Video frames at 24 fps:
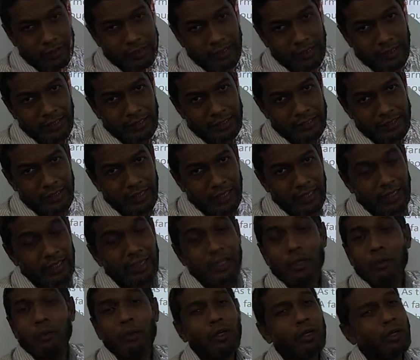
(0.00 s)
sentence here,
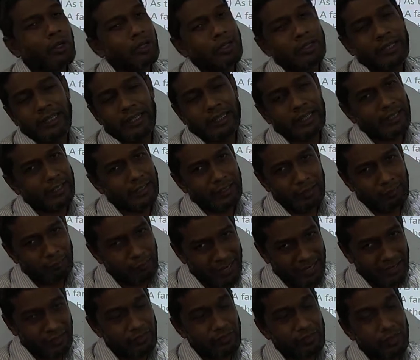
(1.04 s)
you will not get any
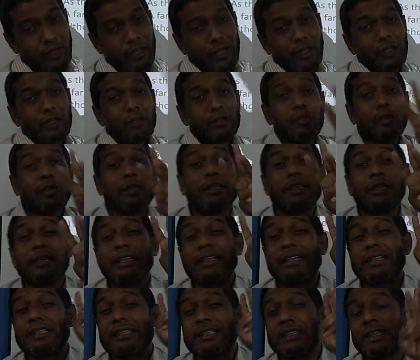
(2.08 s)
marks. So
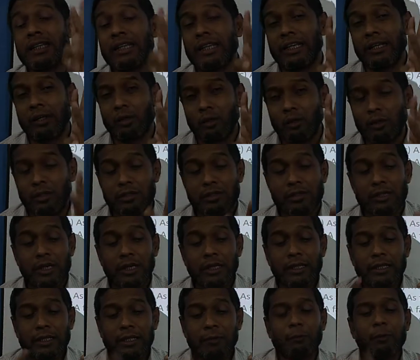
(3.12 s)
these 3 rules,
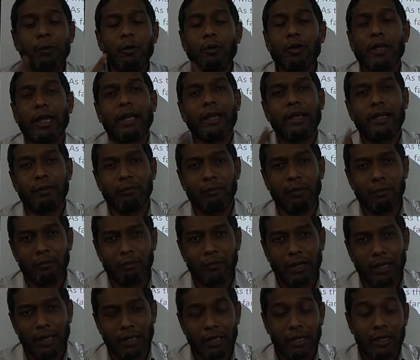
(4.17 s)
if you can
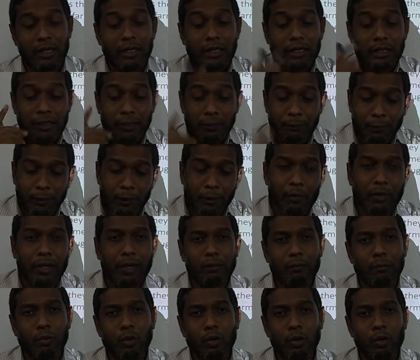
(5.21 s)
remember, if you
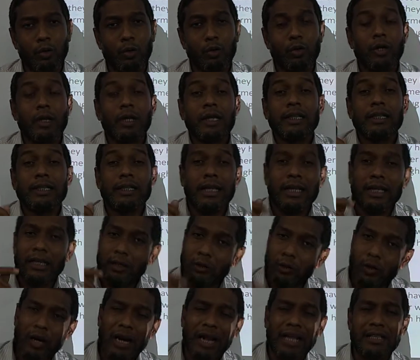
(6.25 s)
can follow, then
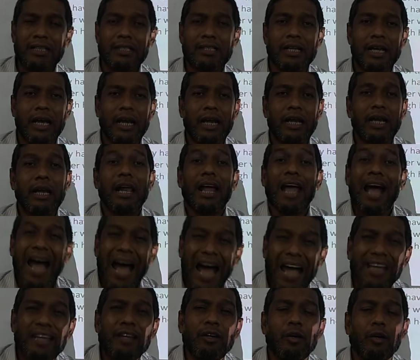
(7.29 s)
your answer,
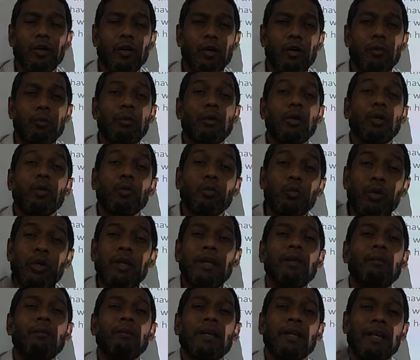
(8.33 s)
I hope,
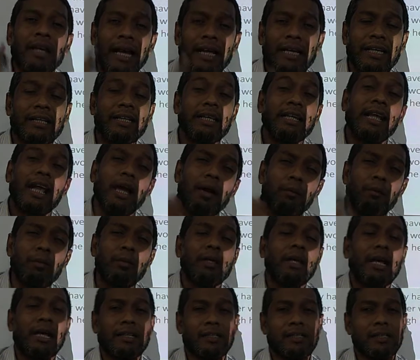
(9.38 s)
will be right.
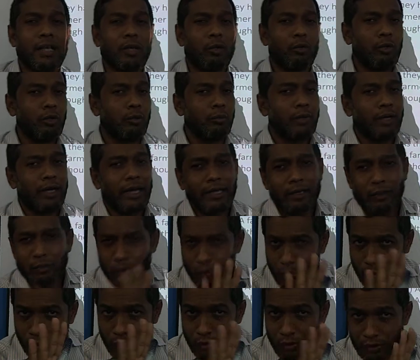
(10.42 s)
Every answer will be right,
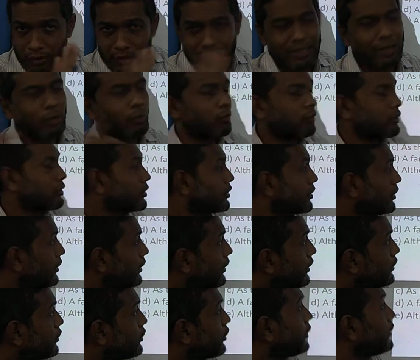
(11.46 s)
no doubt.
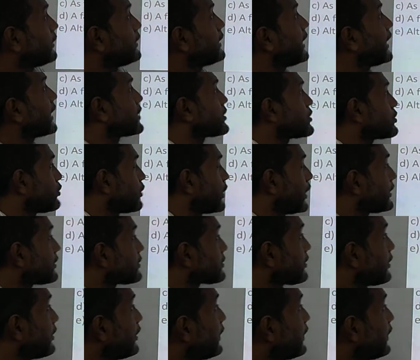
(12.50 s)
So dear students,